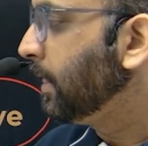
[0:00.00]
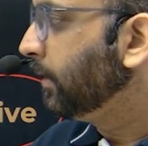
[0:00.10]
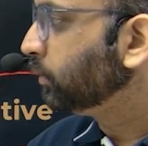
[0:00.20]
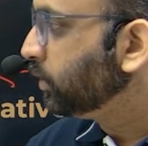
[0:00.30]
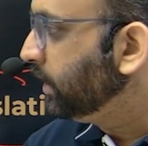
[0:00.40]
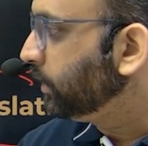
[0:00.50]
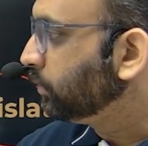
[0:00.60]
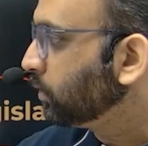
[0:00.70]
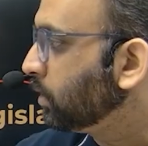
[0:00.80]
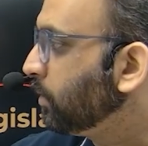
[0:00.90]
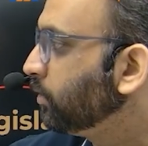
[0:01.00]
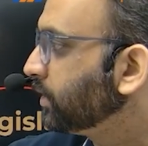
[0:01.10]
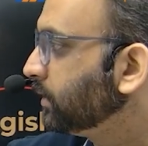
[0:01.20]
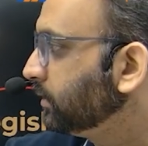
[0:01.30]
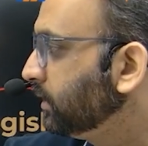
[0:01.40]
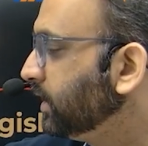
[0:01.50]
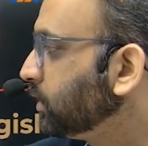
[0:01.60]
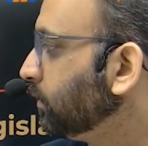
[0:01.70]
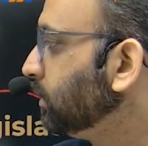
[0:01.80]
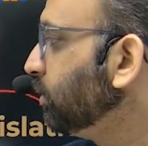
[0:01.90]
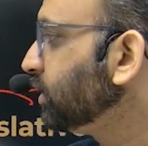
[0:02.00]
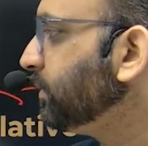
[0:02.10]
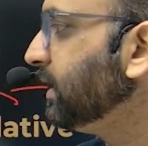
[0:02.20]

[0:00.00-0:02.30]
So you need to talk about nature of Jammu Kashmir